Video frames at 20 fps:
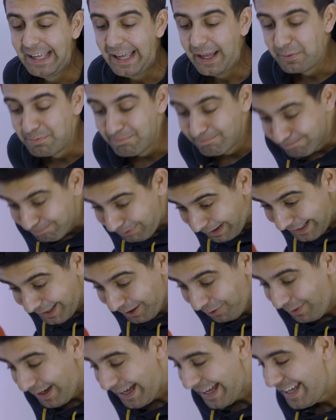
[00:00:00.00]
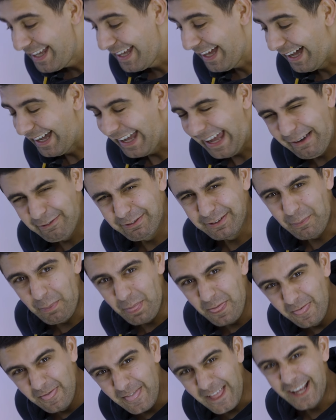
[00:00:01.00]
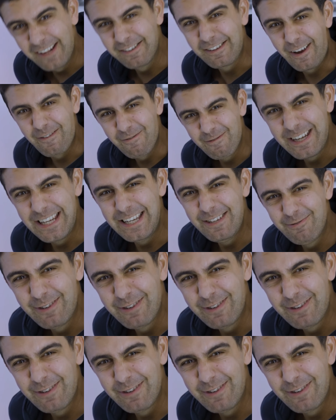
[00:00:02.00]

And by the way, I have some things I really,